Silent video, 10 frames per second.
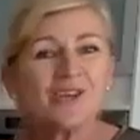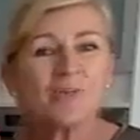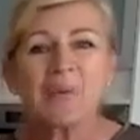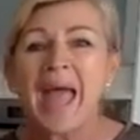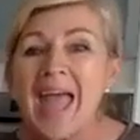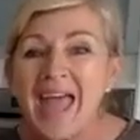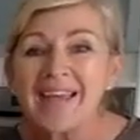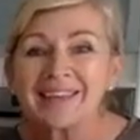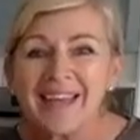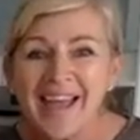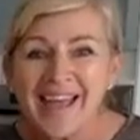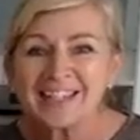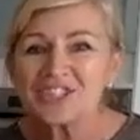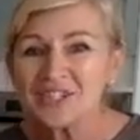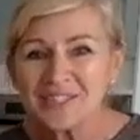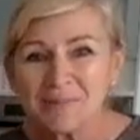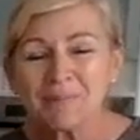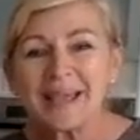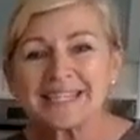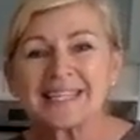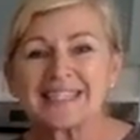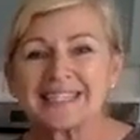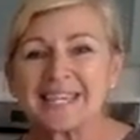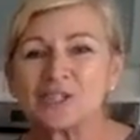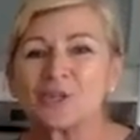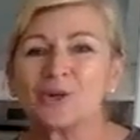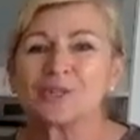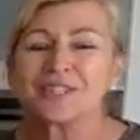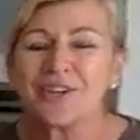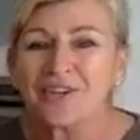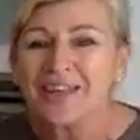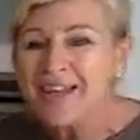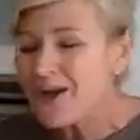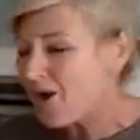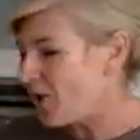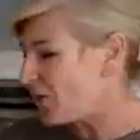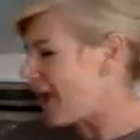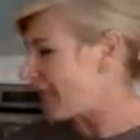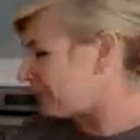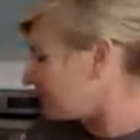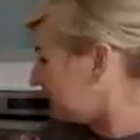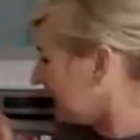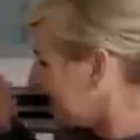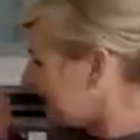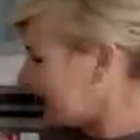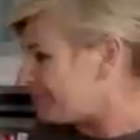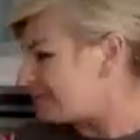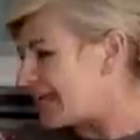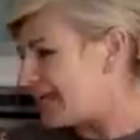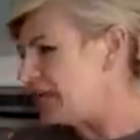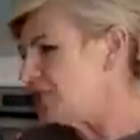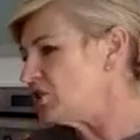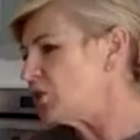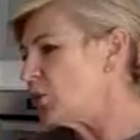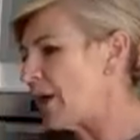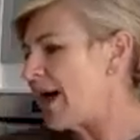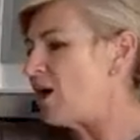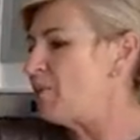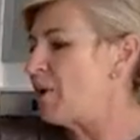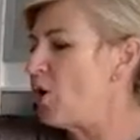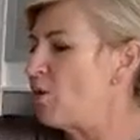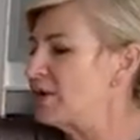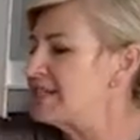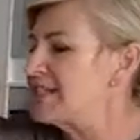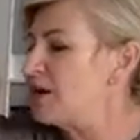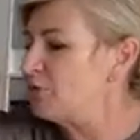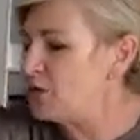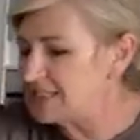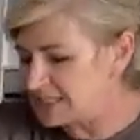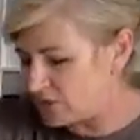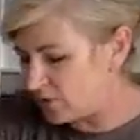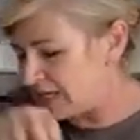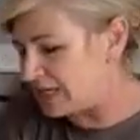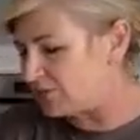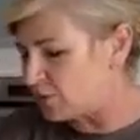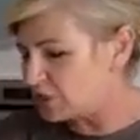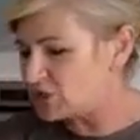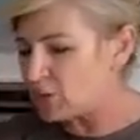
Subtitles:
pancakes, just the basic essentials. So, all right, Flinny, into our bowl, what is our first ingredient? If you want to show